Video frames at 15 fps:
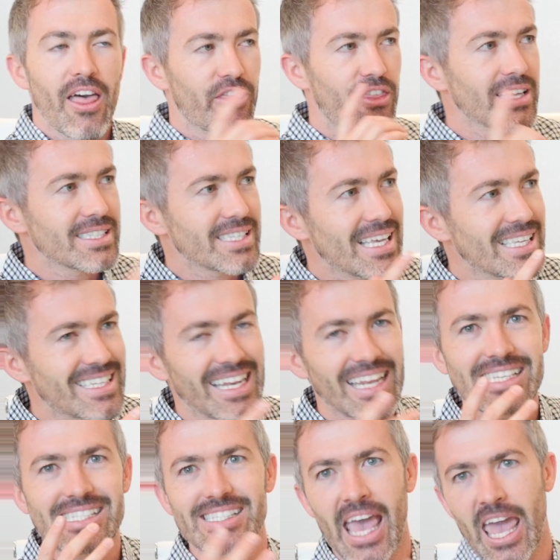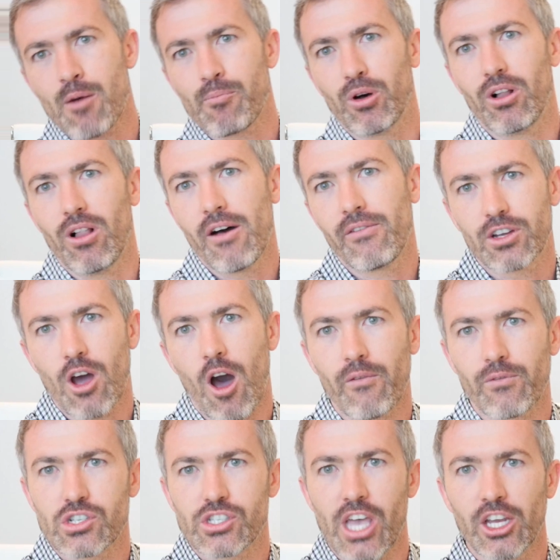This is an example of a
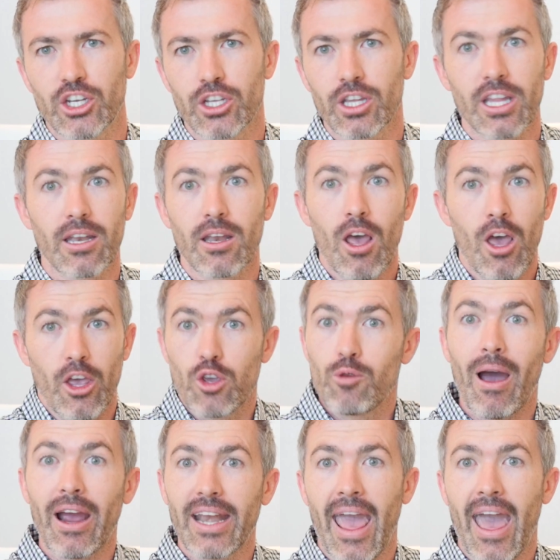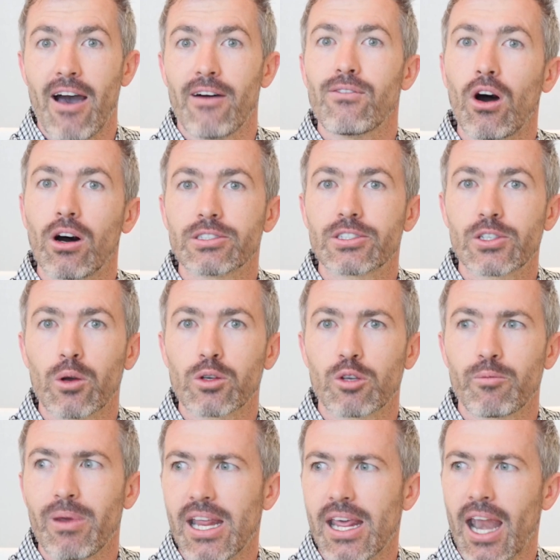conversation that you might have on social
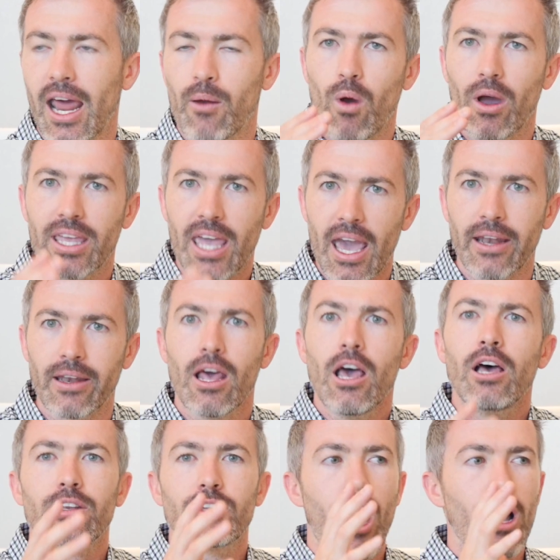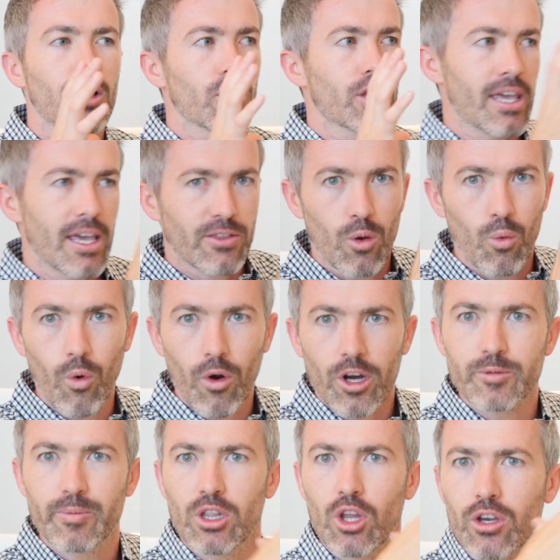media. And I, again, not looking at the
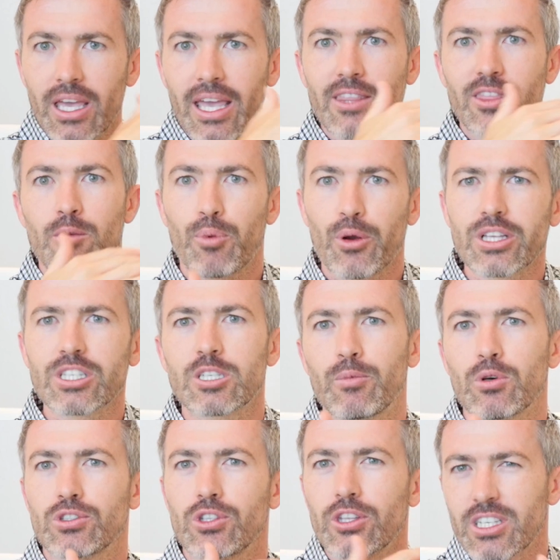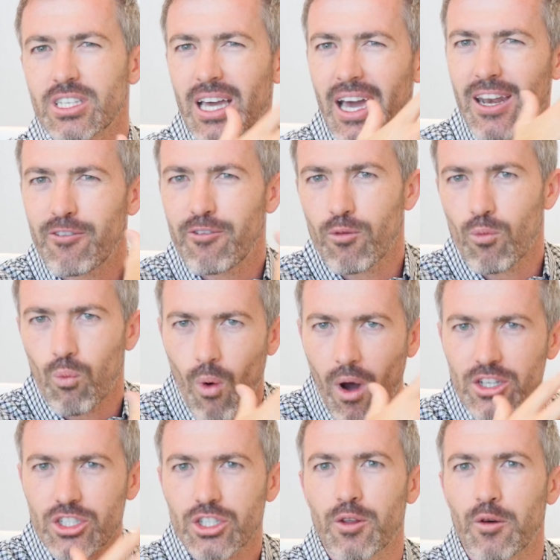words, but looking at the principles. Kind of
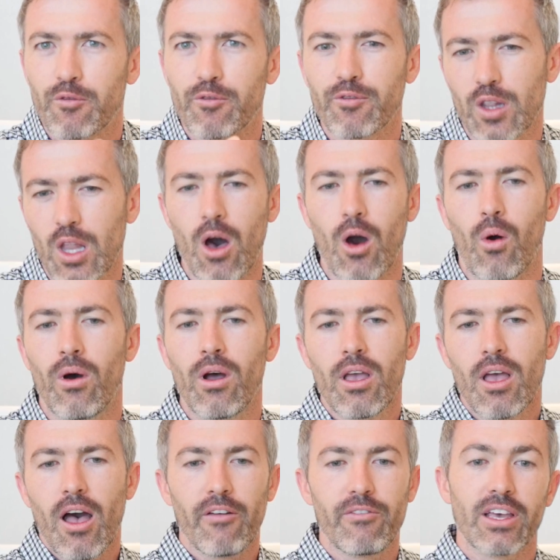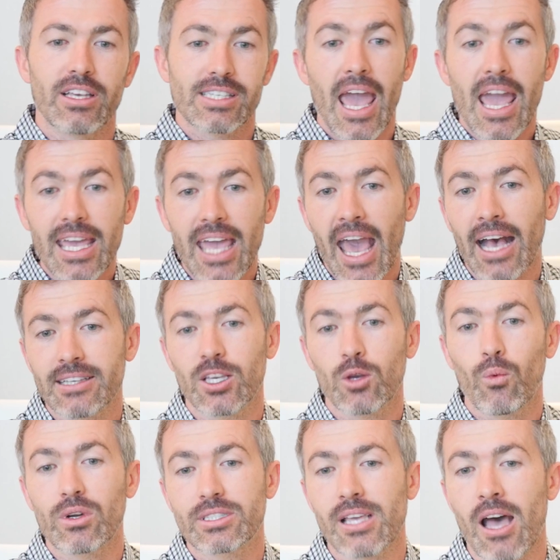watch the flow of this. Hey, Cassie,
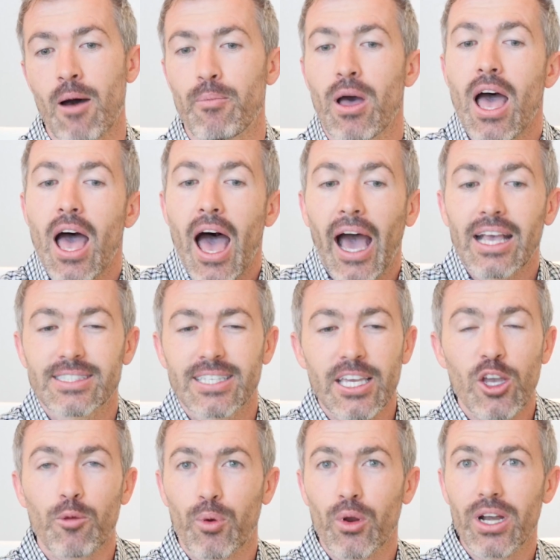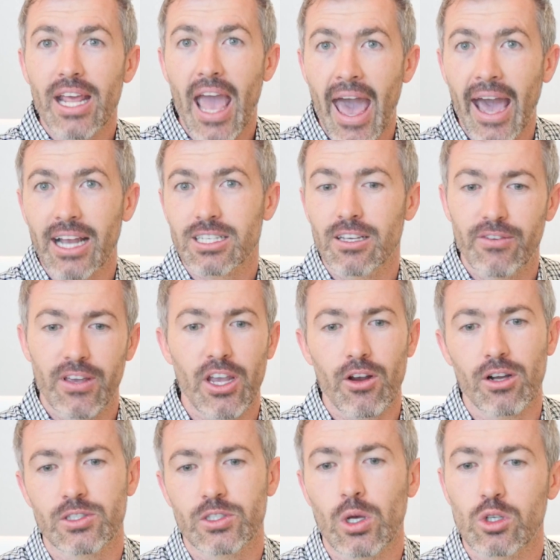what's up? I see you're pretty active here
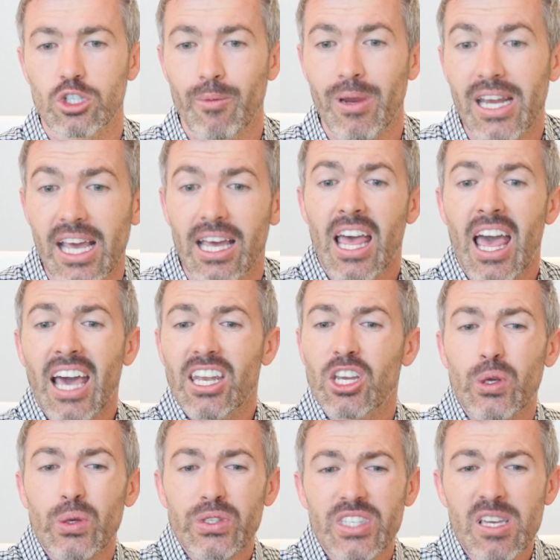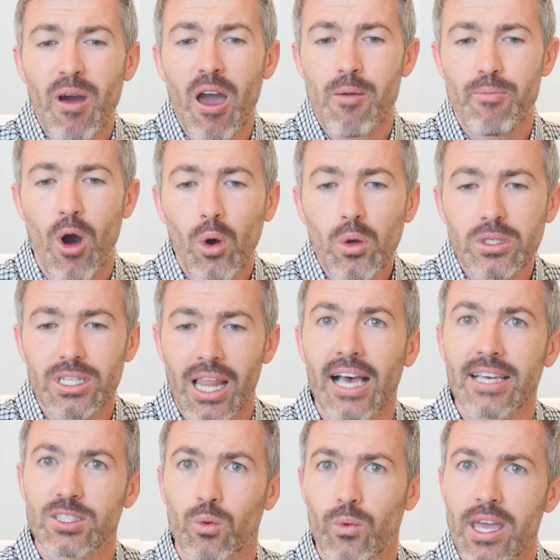on social media. Did you see my post
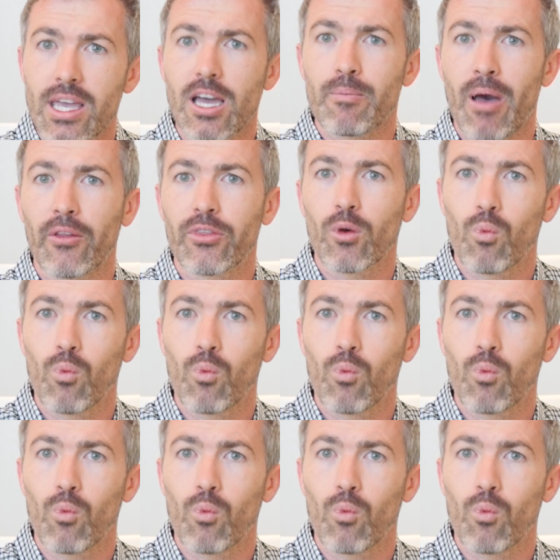last week about the